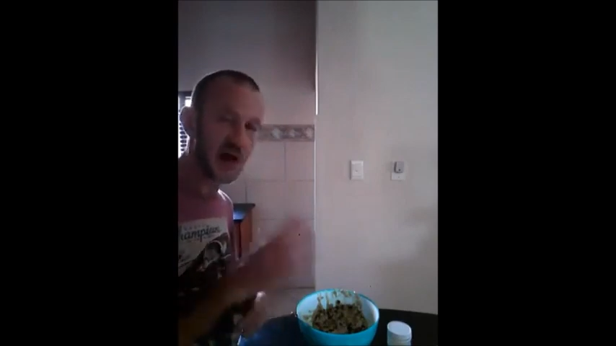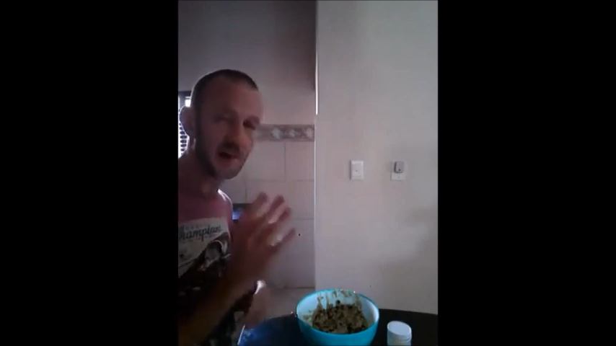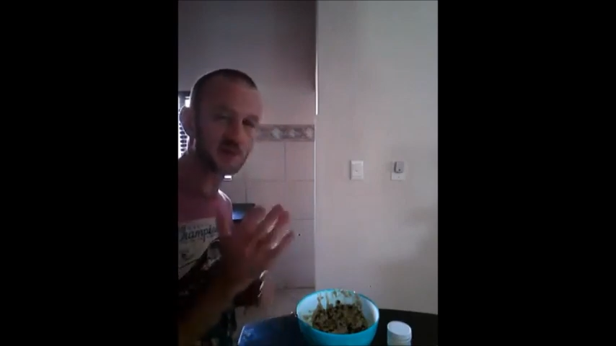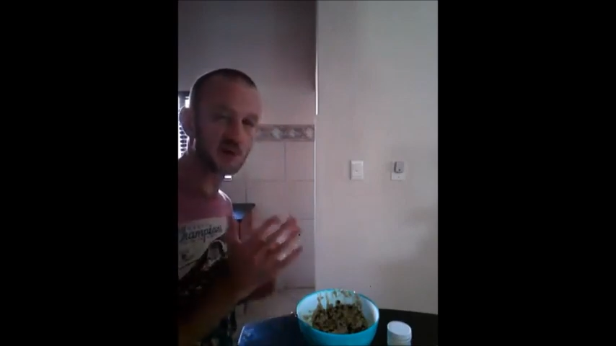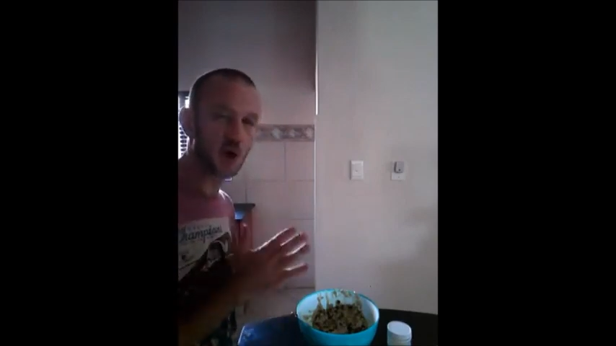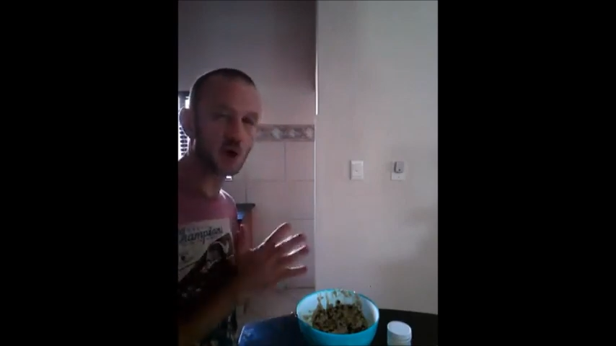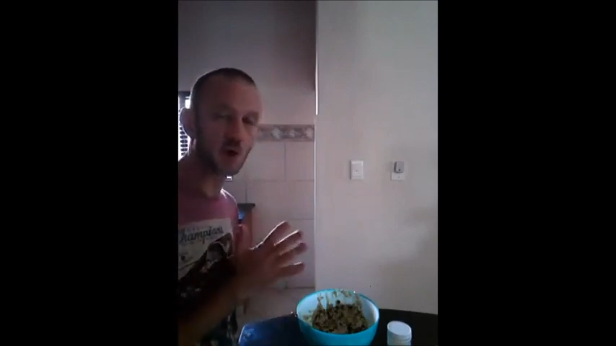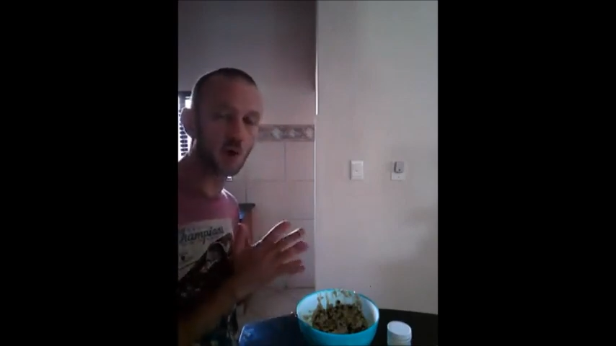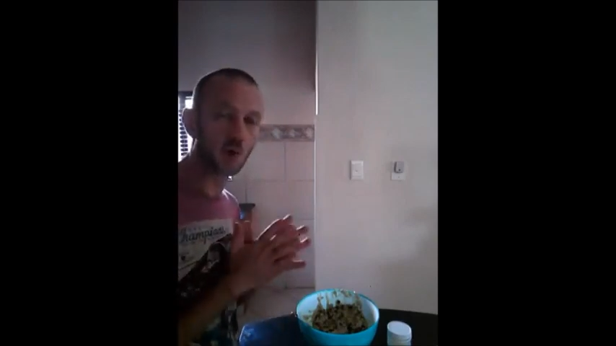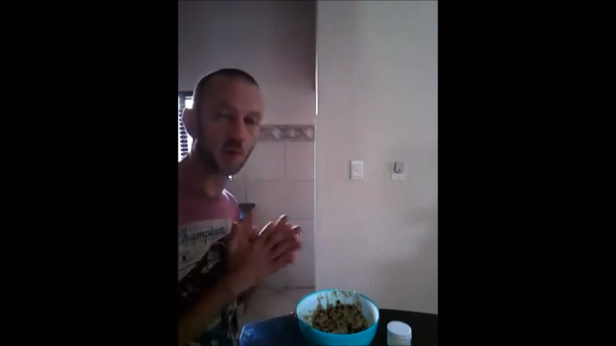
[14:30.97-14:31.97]
put jams
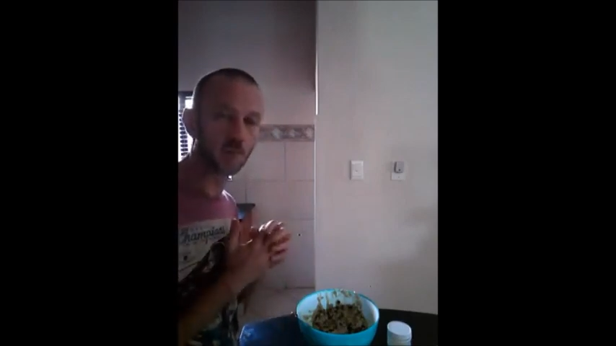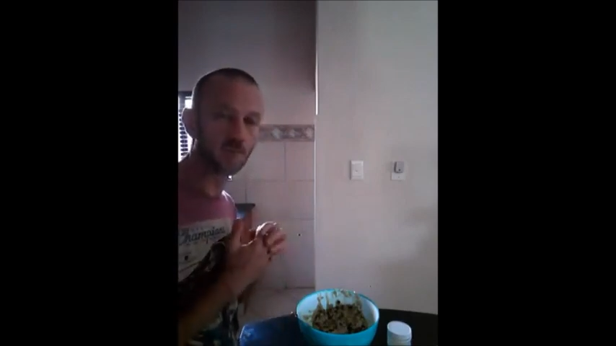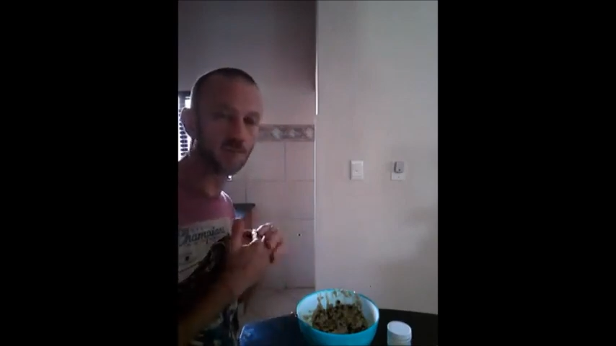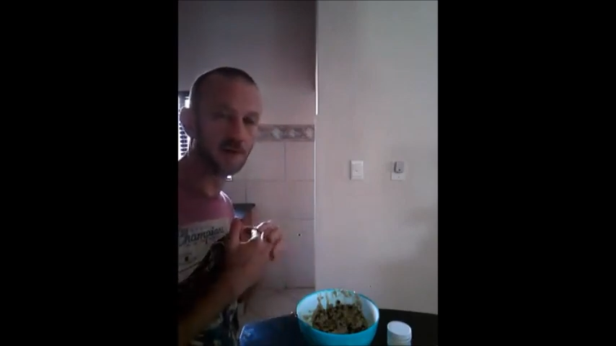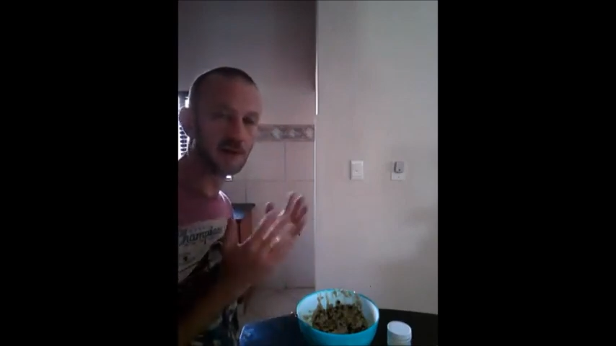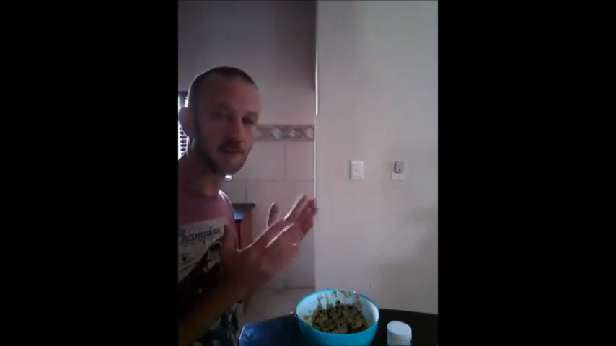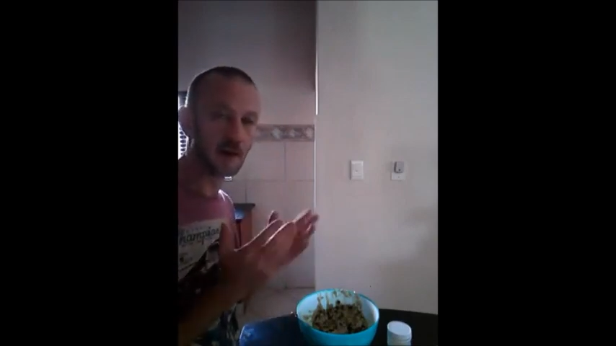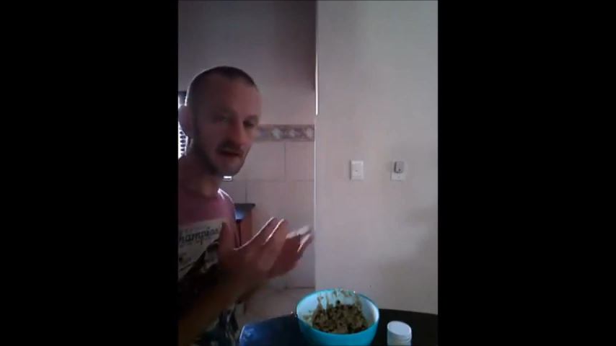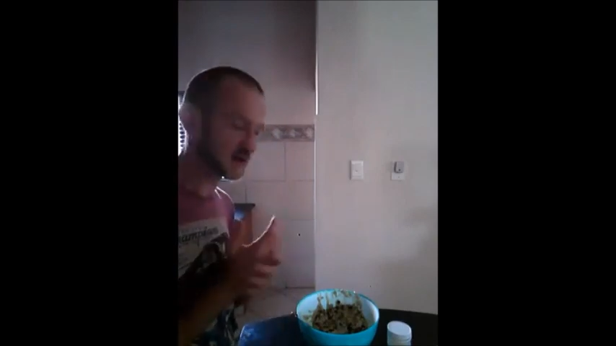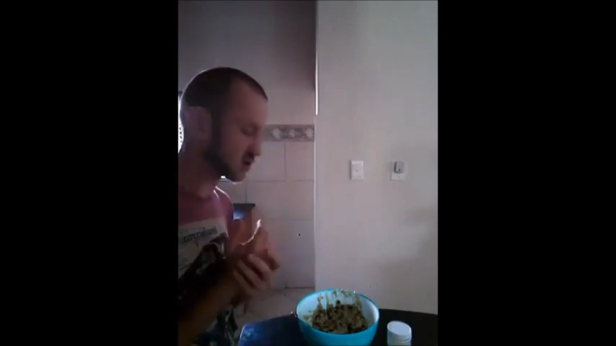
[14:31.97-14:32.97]
on or
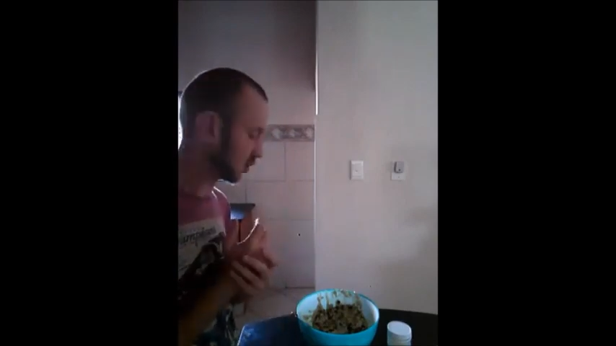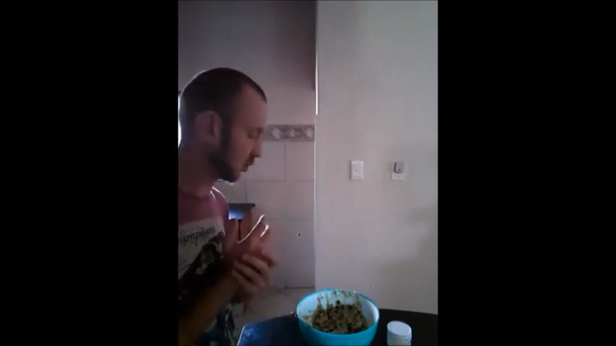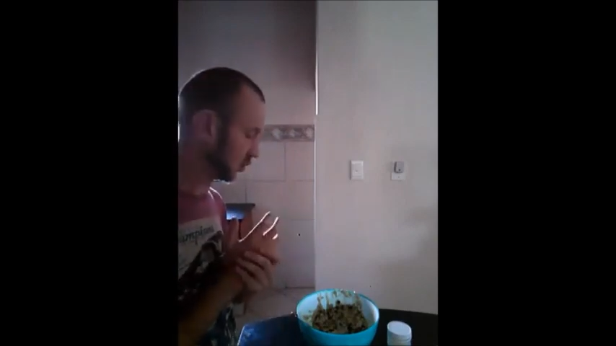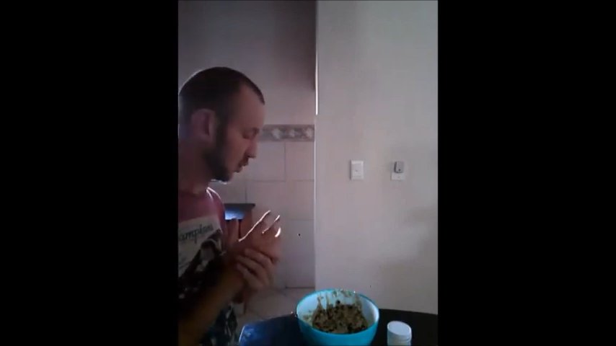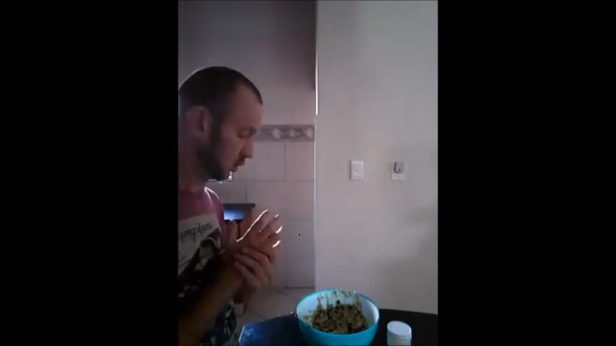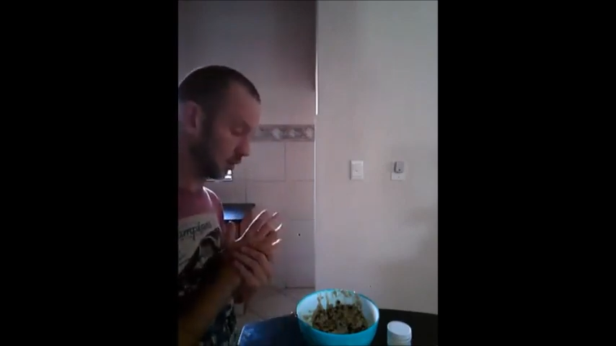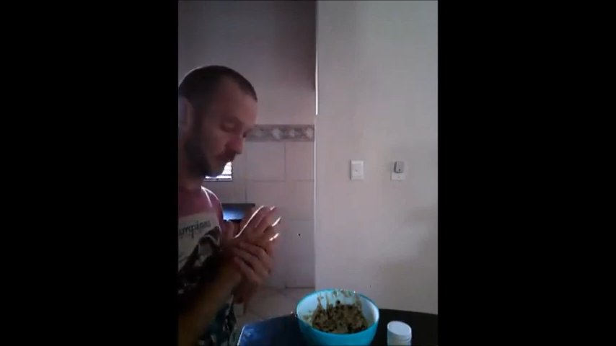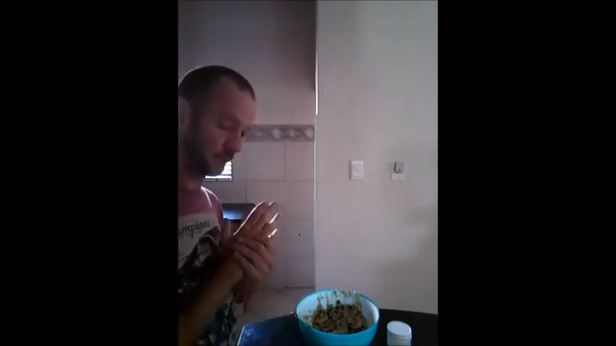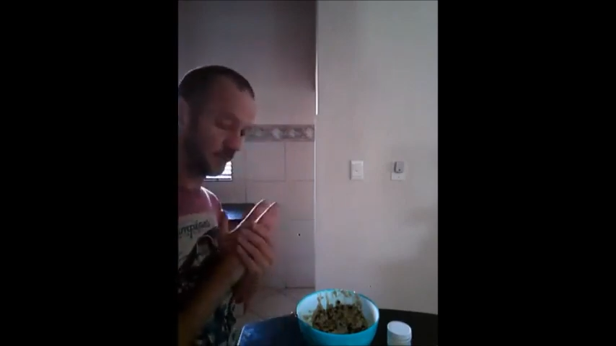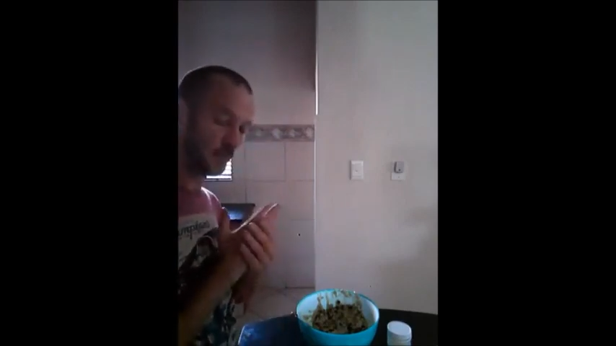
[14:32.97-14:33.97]
vegan butters on
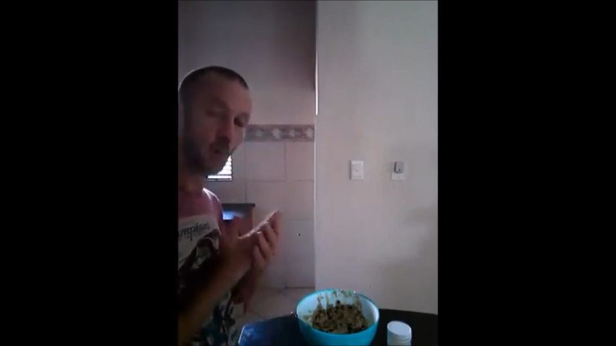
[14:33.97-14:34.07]
or